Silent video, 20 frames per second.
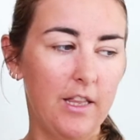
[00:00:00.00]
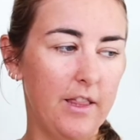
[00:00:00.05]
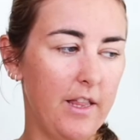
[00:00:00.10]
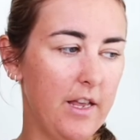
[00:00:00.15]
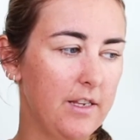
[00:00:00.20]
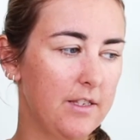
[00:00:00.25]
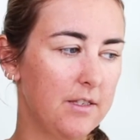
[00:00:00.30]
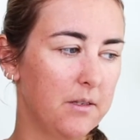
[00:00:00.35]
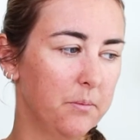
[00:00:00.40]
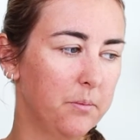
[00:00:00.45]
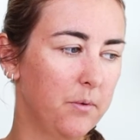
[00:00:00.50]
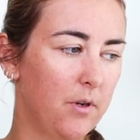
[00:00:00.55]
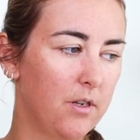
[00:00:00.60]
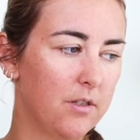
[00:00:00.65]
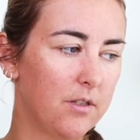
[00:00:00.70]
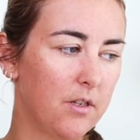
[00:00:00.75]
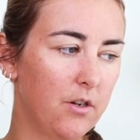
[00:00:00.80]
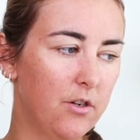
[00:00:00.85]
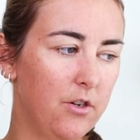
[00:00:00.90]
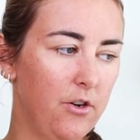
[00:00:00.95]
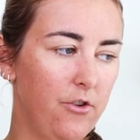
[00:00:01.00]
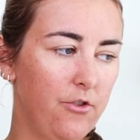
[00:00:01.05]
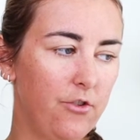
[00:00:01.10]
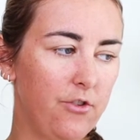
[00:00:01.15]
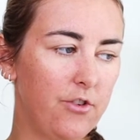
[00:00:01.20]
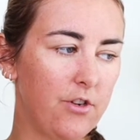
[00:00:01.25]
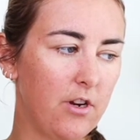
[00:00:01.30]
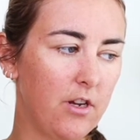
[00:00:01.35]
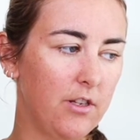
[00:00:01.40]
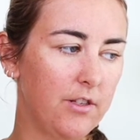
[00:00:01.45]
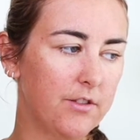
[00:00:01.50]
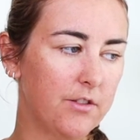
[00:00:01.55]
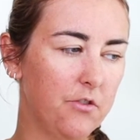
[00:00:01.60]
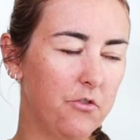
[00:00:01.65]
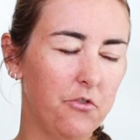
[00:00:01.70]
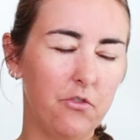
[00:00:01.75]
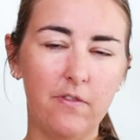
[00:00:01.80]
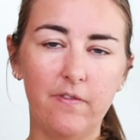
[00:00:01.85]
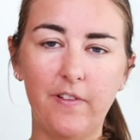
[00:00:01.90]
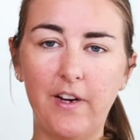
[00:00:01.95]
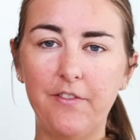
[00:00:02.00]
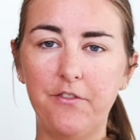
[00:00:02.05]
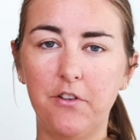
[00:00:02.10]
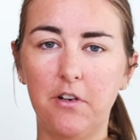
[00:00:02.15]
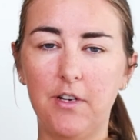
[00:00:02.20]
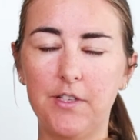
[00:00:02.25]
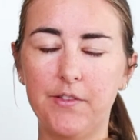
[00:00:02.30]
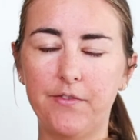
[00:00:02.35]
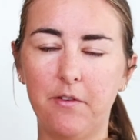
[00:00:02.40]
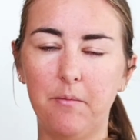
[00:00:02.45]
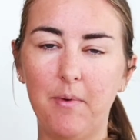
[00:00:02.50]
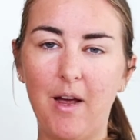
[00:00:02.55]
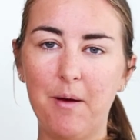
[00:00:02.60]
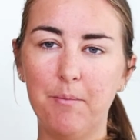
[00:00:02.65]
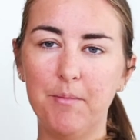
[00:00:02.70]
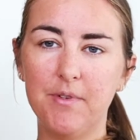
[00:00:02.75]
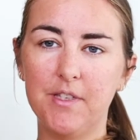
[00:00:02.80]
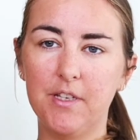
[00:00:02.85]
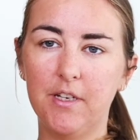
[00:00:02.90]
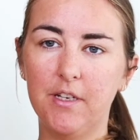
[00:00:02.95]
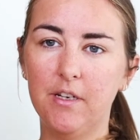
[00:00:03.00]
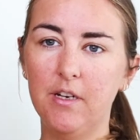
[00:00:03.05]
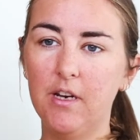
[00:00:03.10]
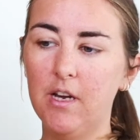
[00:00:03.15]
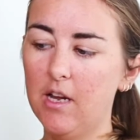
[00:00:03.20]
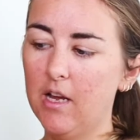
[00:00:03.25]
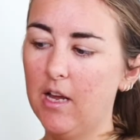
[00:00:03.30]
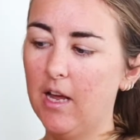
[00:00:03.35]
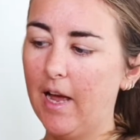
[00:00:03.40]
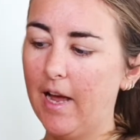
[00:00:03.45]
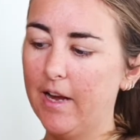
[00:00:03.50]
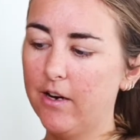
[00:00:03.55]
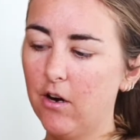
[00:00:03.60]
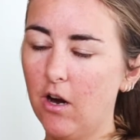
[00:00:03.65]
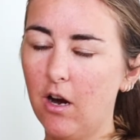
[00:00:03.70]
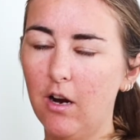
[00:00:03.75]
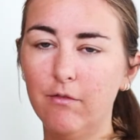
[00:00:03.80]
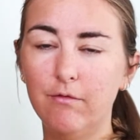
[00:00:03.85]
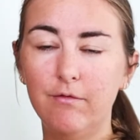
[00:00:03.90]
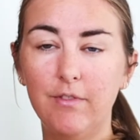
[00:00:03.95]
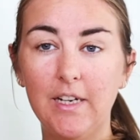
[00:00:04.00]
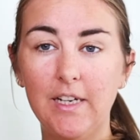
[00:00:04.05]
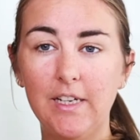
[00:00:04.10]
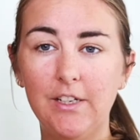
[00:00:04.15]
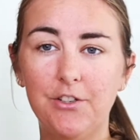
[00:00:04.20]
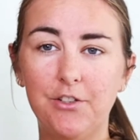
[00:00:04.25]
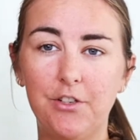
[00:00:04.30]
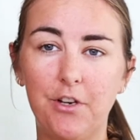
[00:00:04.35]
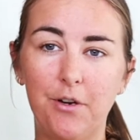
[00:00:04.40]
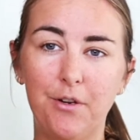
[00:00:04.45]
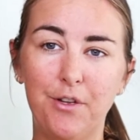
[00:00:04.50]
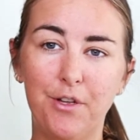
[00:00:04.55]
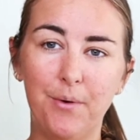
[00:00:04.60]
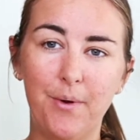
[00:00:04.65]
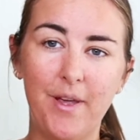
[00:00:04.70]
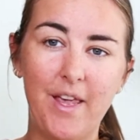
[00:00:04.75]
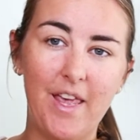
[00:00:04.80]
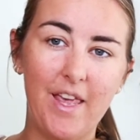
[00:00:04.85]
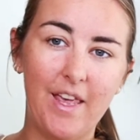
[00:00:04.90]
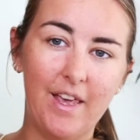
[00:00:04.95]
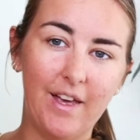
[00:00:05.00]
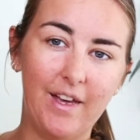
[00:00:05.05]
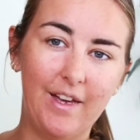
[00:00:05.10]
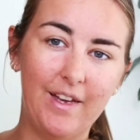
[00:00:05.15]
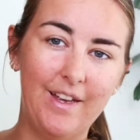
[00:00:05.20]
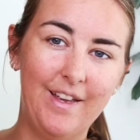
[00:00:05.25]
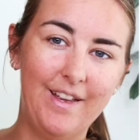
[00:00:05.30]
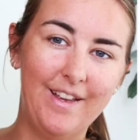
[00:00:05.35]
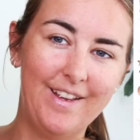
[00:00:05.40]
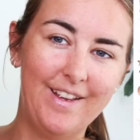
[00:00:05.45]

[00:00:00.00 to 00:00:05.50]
This was $100, $105 from Amazon. I can't really show you here.